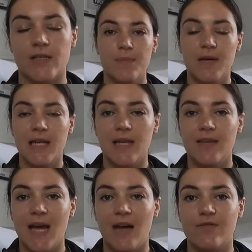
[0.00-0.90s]
Typically
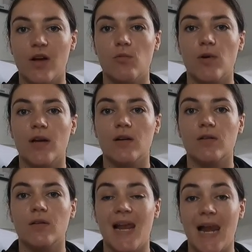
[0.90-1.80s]
the advert
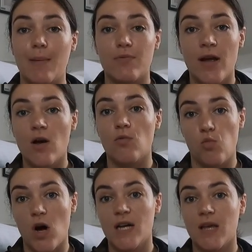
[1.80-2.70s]
will elaborate on
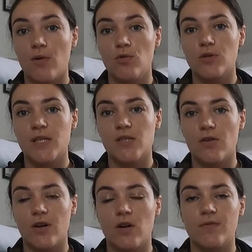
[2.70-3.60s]
why that horse is
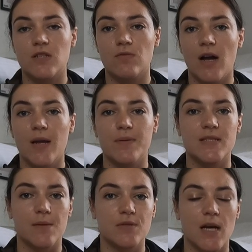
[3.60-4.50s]
not a novice ride, but
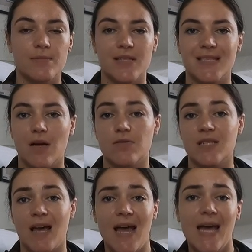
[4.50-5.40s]
sometimes it's down to
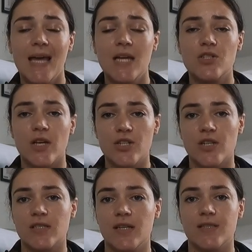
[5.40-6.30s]
their age. They
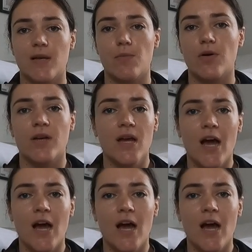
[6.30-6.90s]
just need someone